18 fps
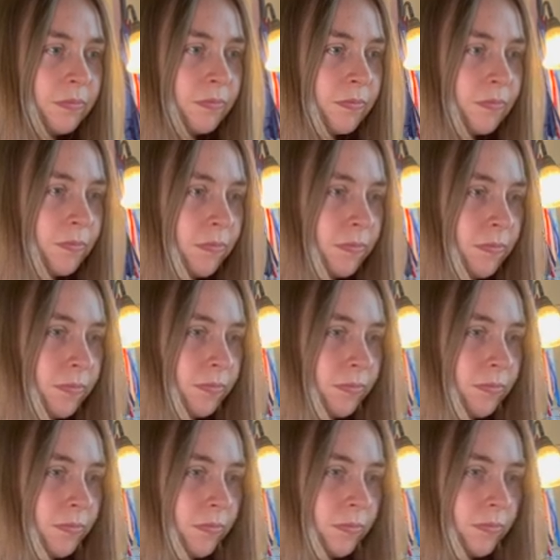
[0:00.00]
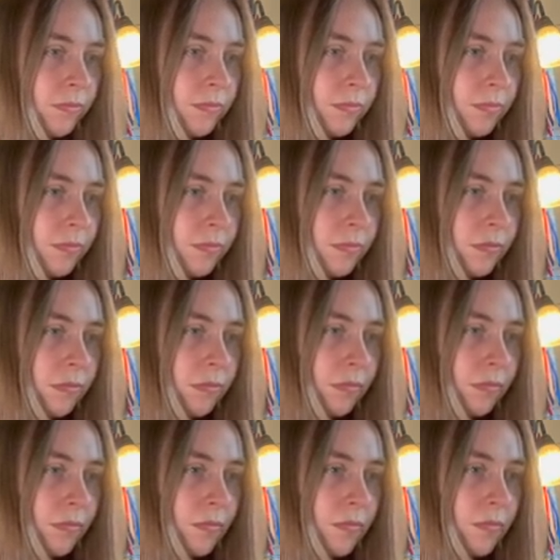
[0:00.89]

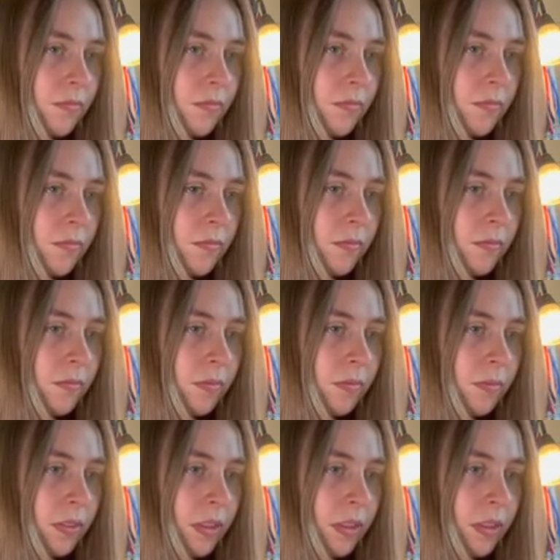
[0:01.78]
Nothing is said.